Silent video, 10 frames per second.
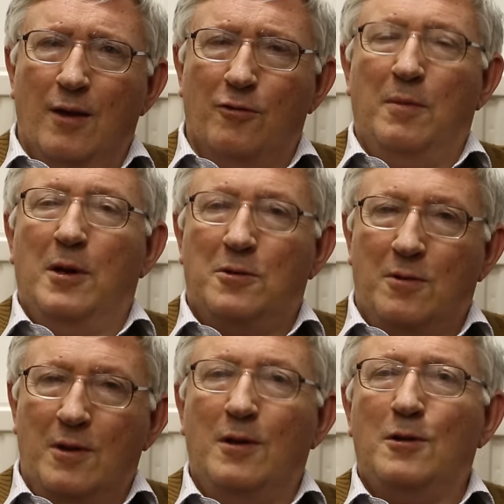from
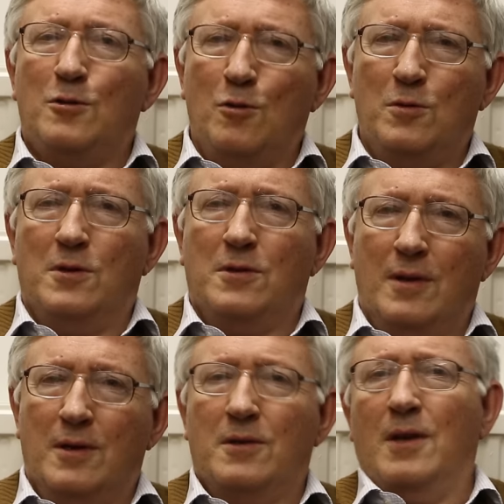history, these stooges
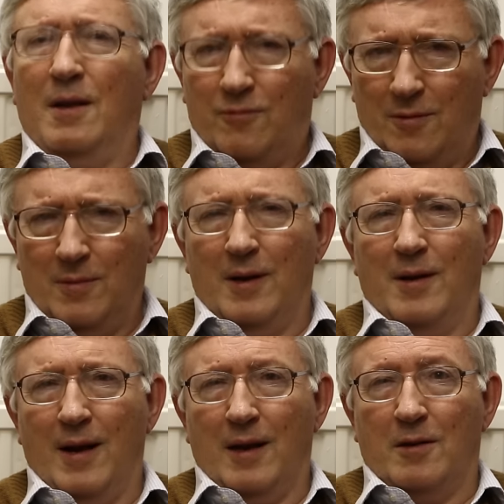can escape from their
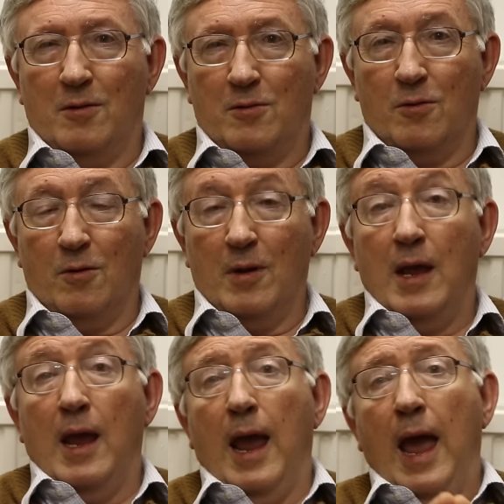direct control.
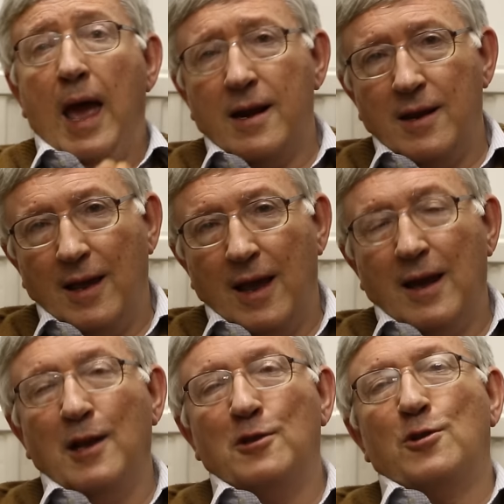
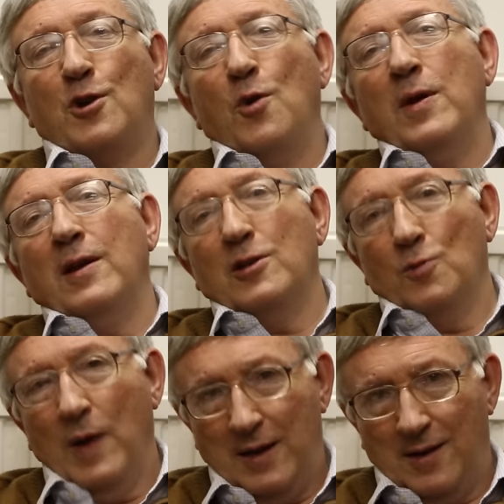Erdogan is throwing
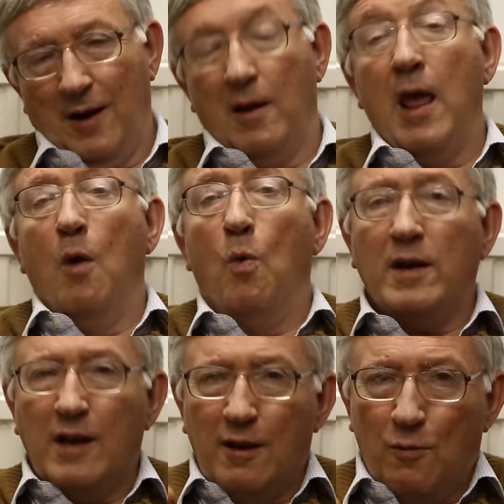his weight around.
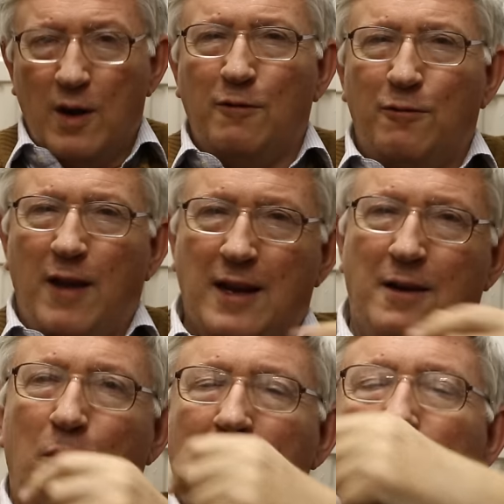What
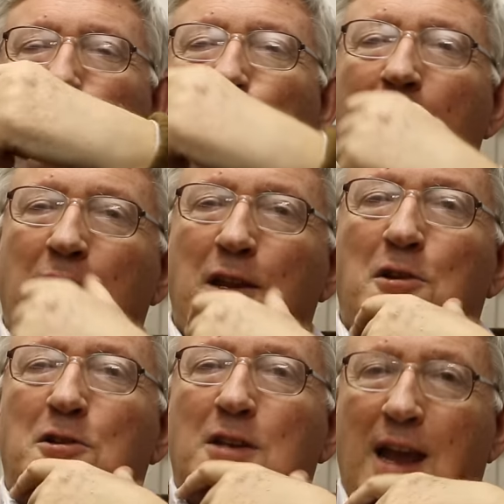in effect
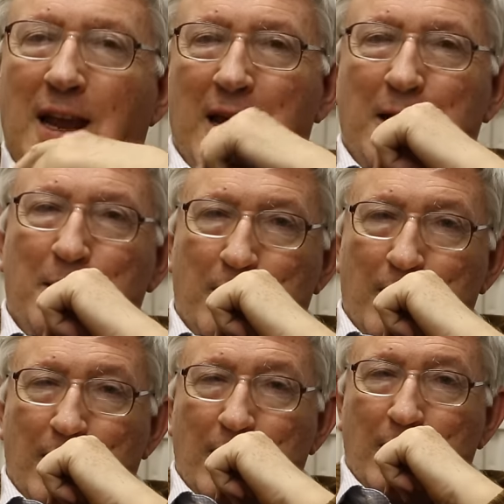he's saying
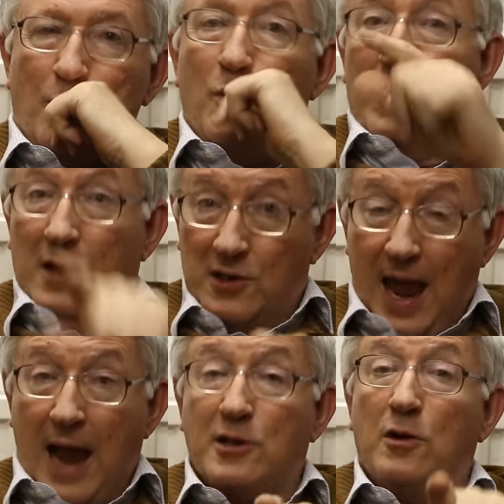with this
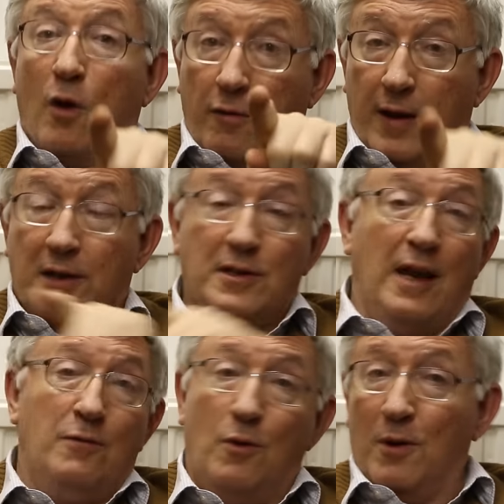action of his,
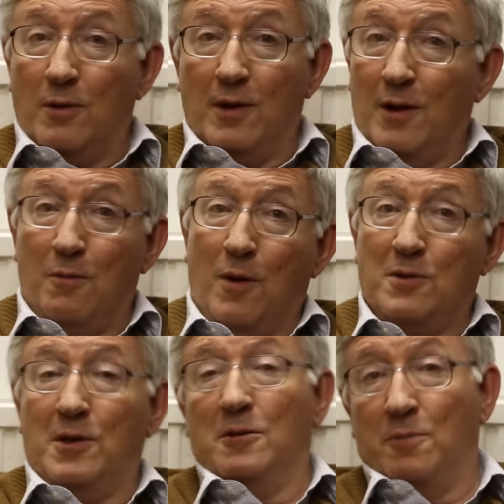I have no doubt that it
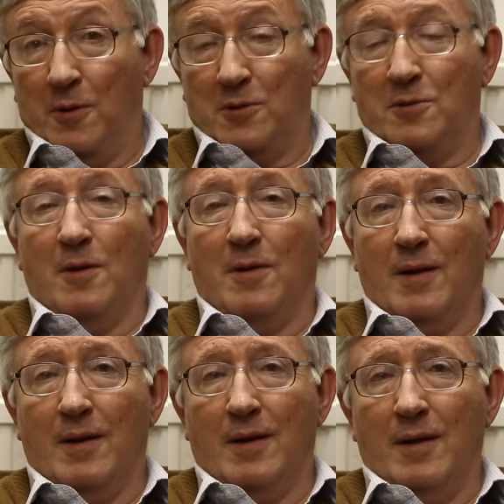was his personal
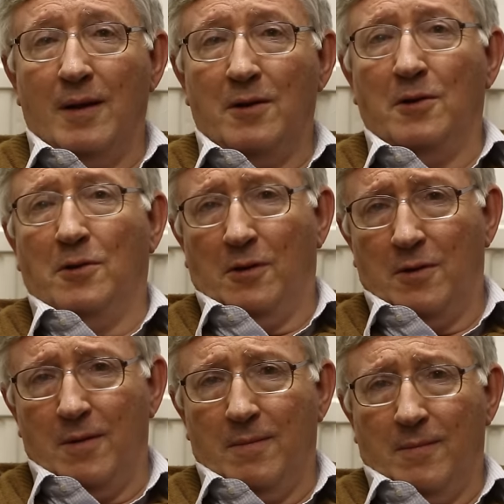
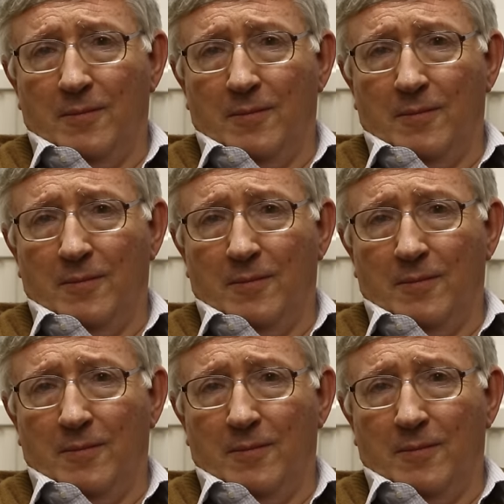decision.